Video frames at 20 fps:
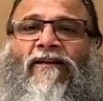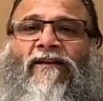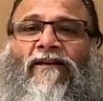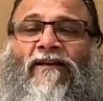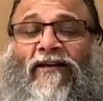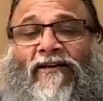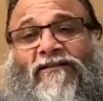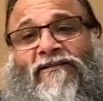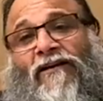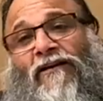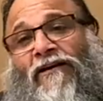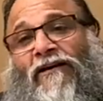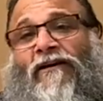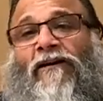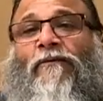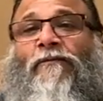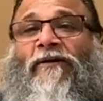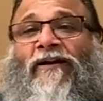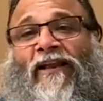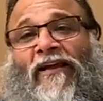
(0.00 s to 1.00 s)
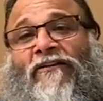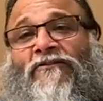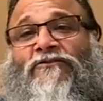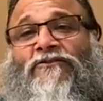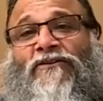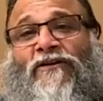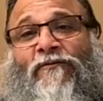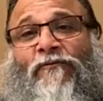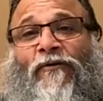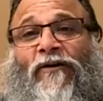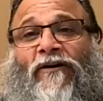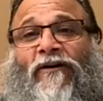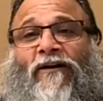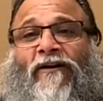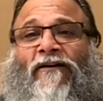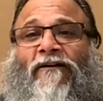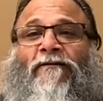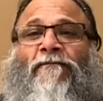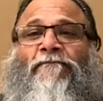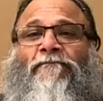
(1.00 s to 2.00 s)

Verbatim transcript: Yes, a little bit extra work.